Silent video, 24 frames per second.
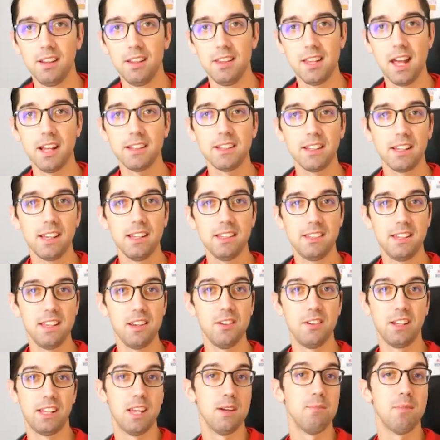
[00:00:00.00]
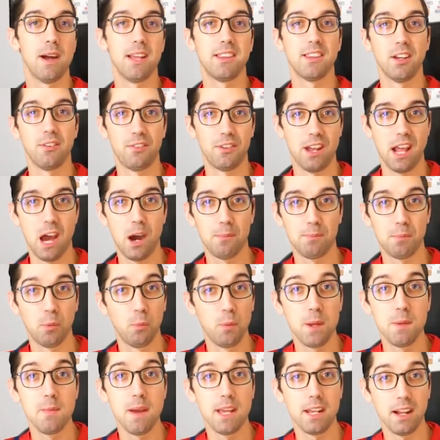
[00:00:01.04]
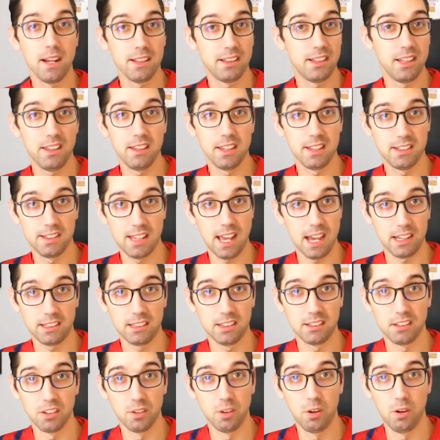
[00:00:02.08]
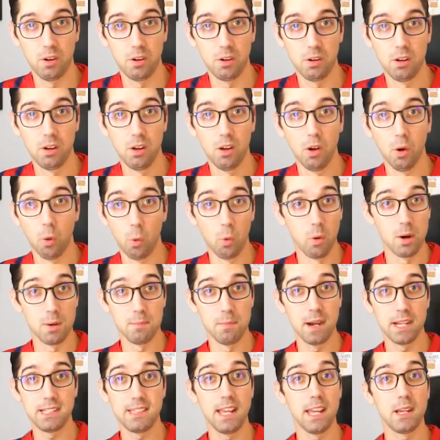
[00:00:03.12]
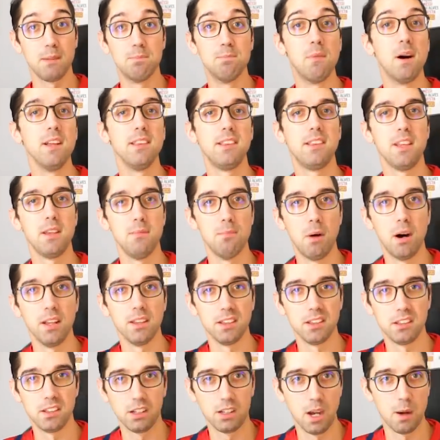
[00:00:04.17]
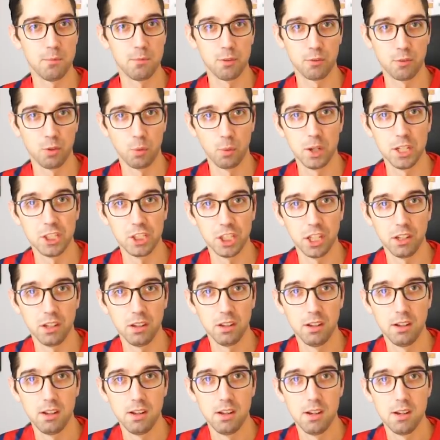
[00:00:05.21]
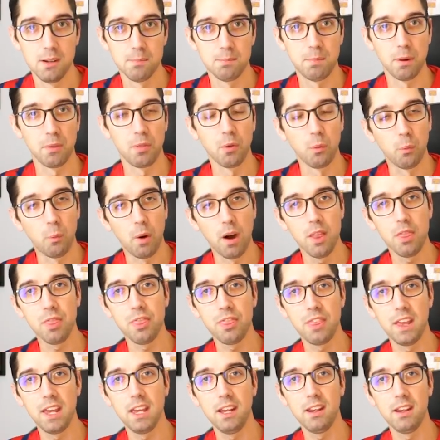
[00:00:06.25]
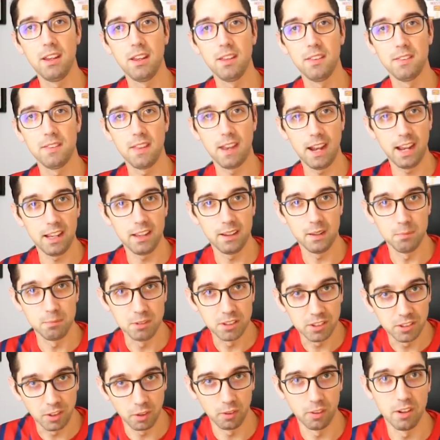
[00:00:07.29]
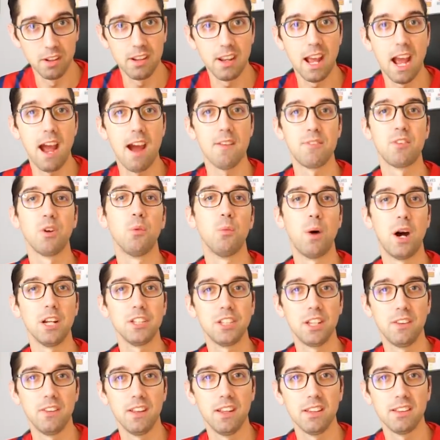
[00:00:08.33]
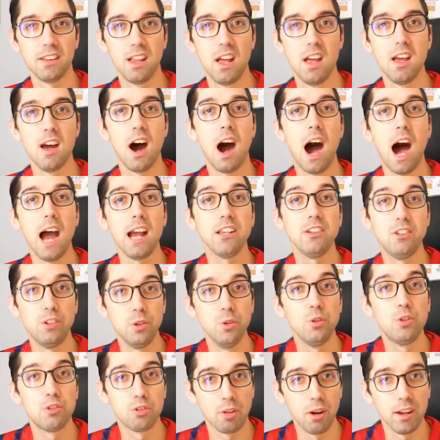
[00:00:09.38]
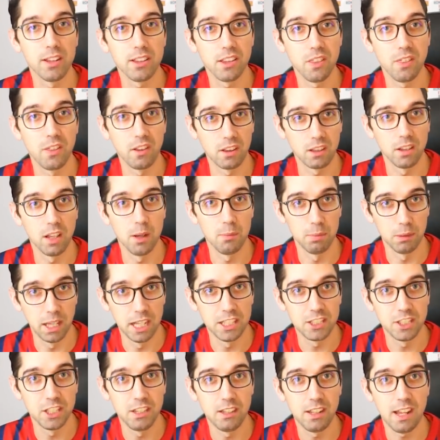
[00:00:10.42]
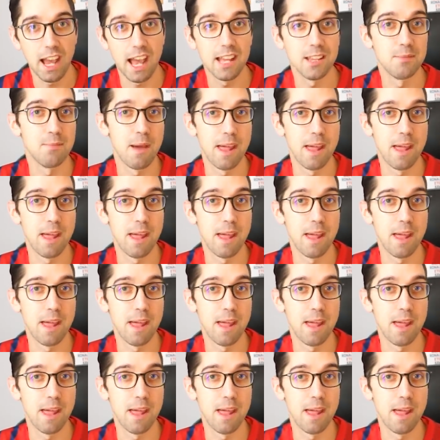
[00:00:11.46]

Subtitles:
Not to continue to give myself an out, but we may not see this tactics at all. Or it might take months and months to come to fruition. But the one thing that I am certain after watching this, I do trust the club legend as